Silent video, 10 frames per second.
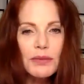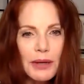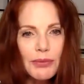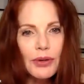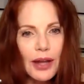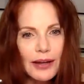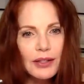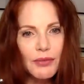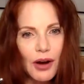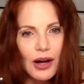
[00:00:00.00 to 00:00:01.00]
people
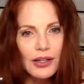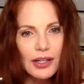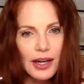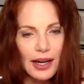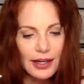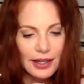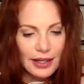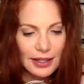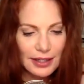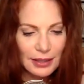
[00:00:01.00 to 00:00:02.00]
like to watch,
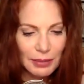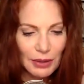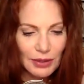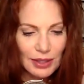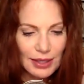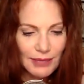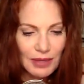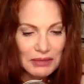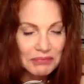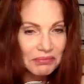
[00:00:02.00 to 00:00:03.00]
as opposed to
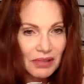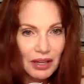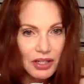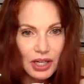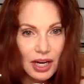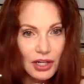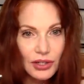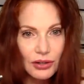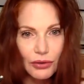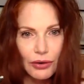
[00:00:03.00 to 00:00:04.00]
something
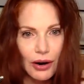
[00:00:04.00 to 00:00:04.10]
educational or